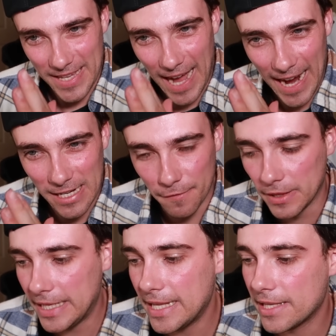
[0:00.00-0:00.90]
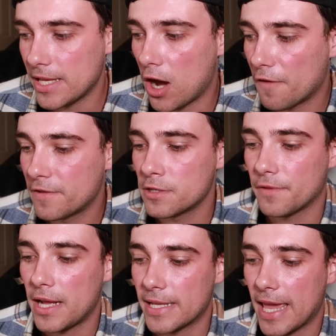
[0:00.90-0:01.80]
kind of leaning in the offensive
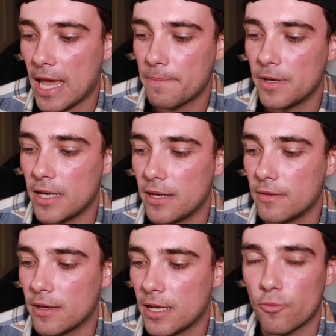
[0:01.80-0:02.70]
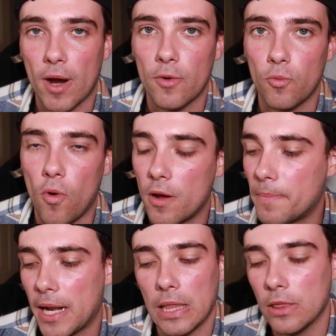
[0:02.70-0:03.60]
line camp in round one,
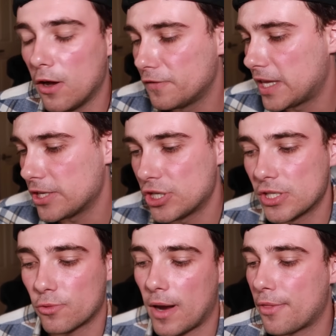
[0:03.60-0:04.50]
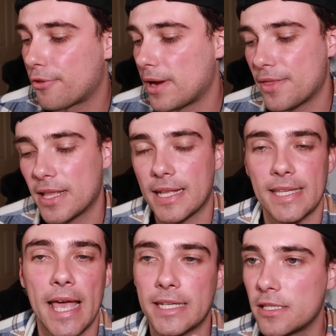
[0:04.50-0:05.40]
but I love Kitchens at round three. I think that's
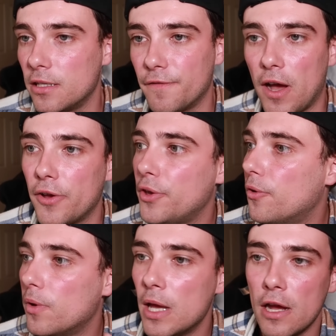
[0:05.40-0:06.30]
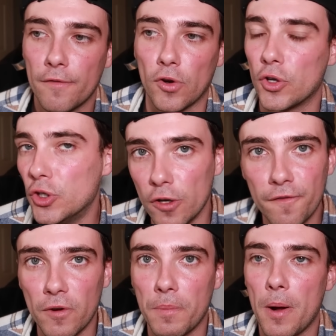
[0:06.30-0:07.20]
excellent value for a good
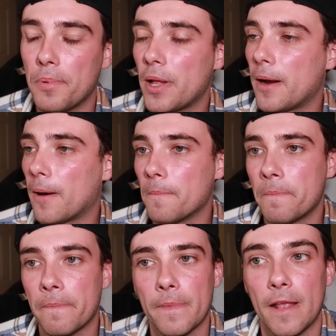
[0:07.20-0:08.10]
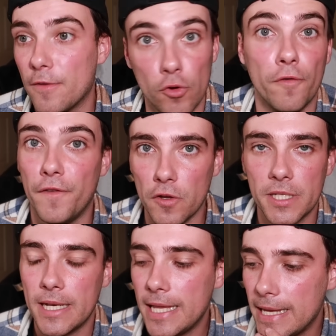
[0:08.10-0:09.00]
football player who fills
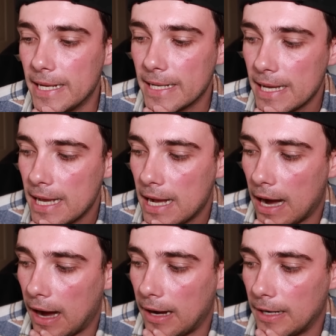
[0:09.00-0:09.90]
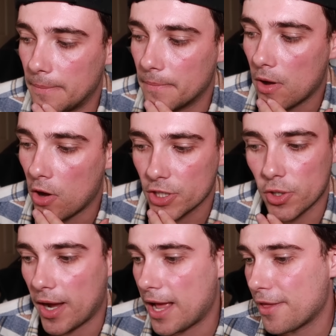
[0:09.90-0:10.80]
a need.
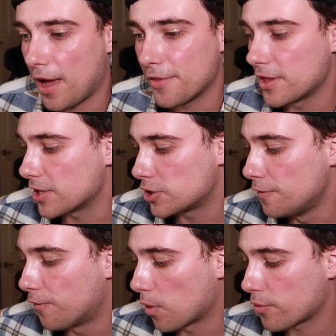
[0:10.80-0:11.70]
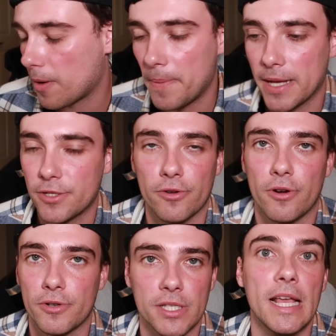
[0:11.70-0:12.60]
Also, I think the two fourth round picks
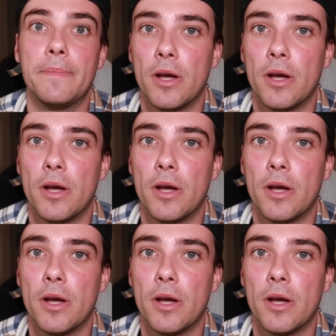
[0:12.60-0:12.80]
are slam